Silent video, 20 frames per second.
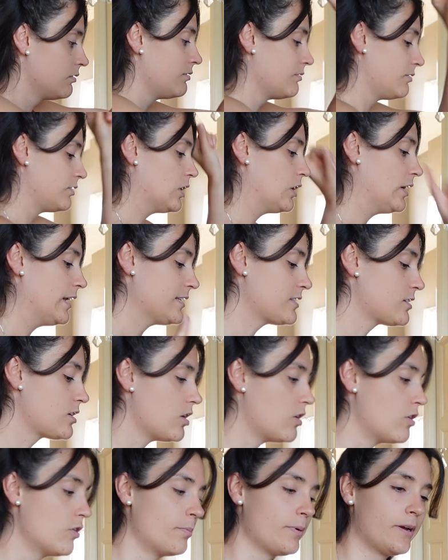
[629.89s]
So let's
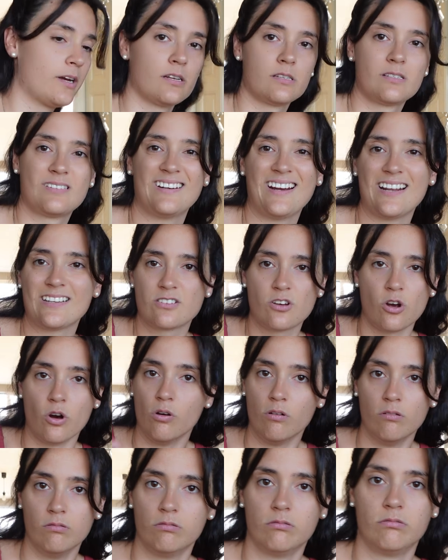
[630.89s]
go, because let's
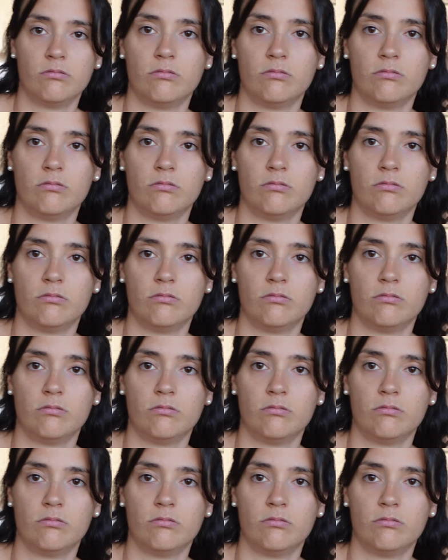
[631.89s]
go.